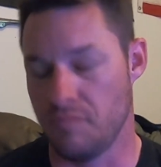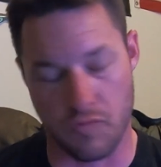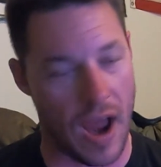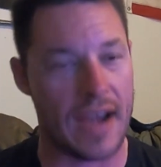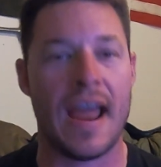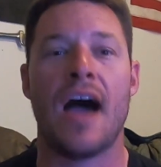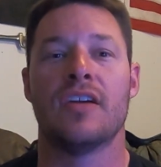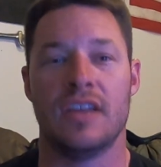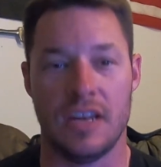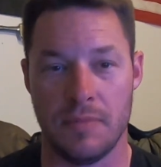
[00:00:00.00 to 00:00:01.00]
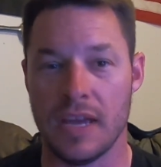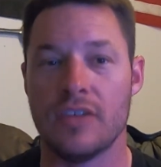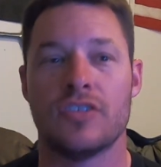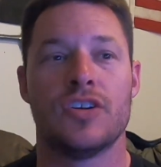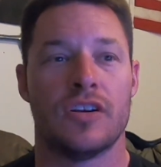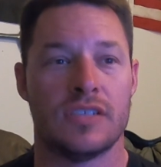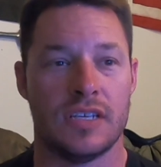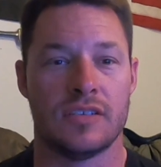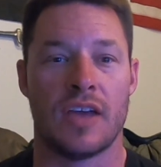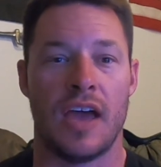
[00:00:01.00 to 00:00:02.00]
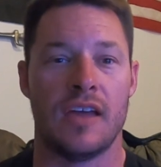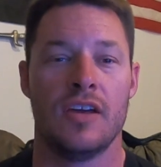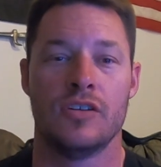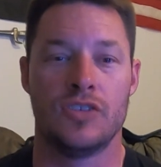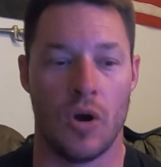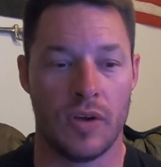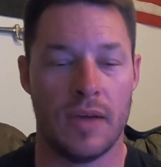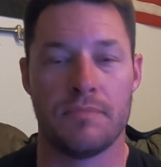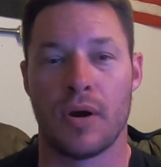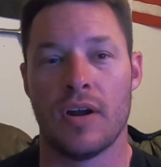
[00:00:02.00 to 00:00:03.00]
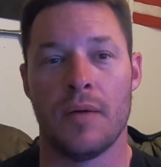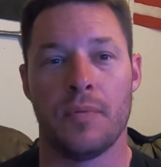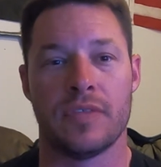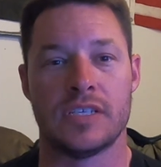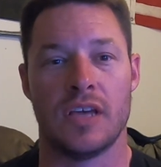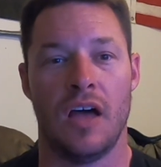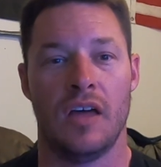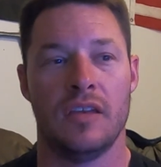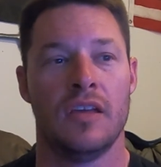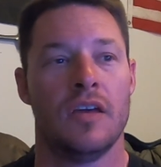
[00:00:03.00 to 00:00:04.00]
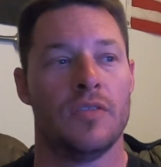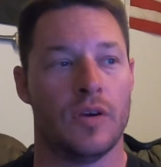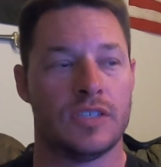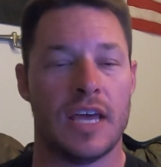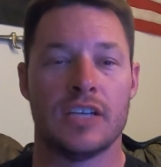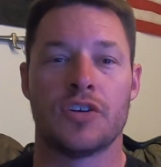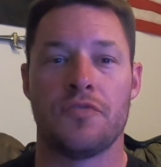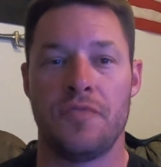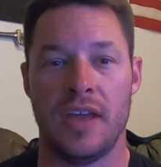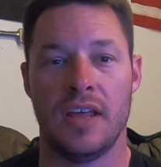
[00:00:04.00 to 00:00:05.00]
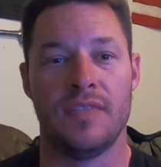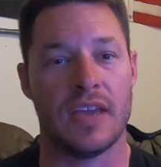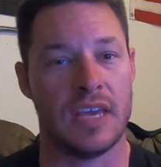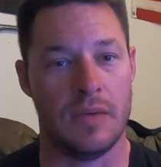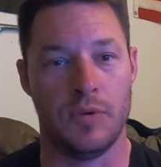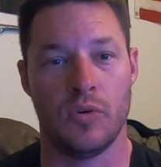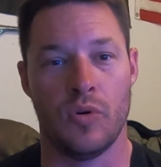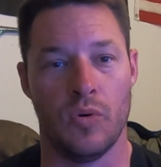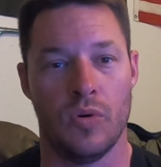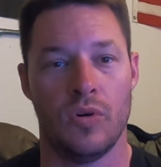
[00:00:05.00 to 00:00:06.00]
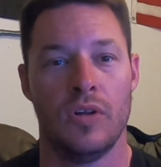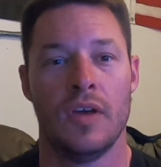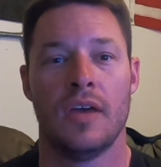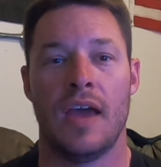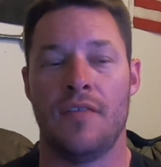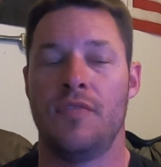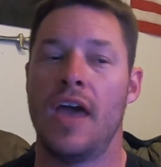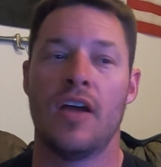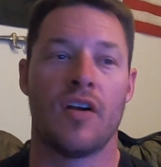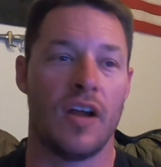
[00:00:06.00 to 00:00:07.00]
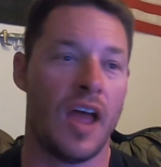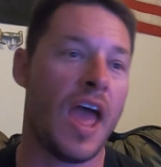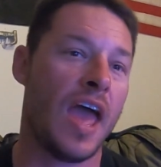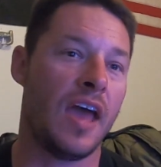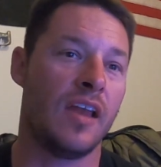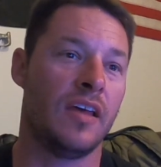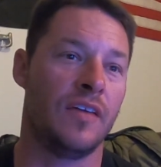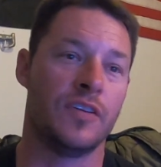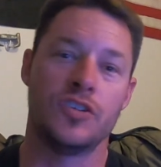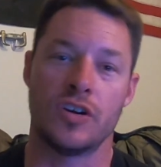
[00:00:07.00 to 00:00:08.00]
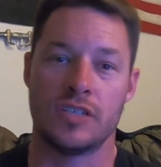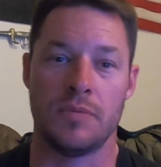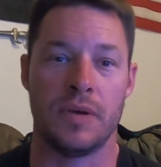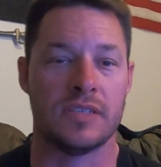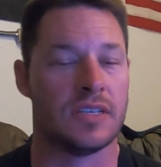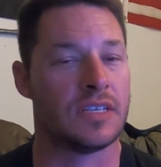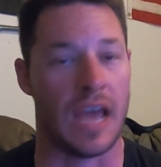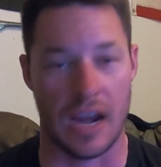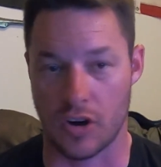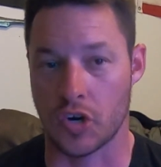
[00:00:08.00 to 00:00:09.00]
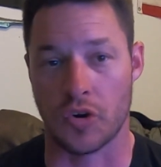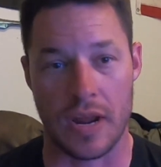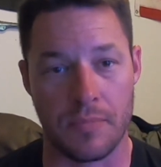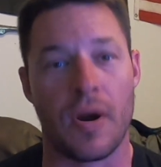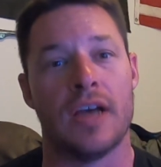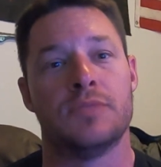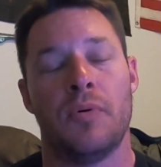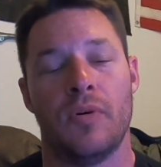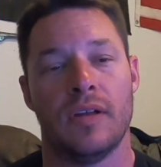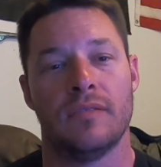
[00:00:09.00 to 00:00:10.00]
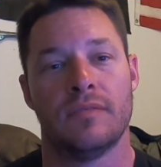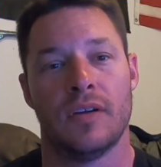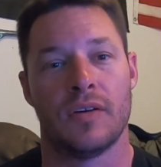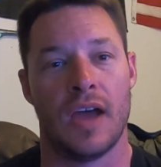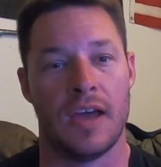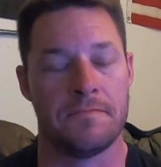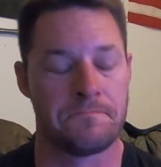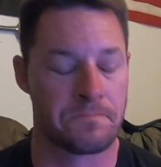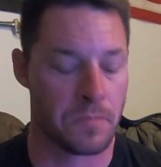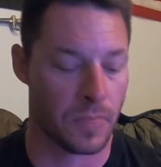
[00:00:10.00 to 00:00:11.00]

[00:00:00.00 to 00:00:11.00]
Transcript: Right now, you need to be getting your jerseys, okay? Don't get burned up with the sun. Those things are vented. They keep you cool, and they are ahead in the jersey business at a great price point, okay?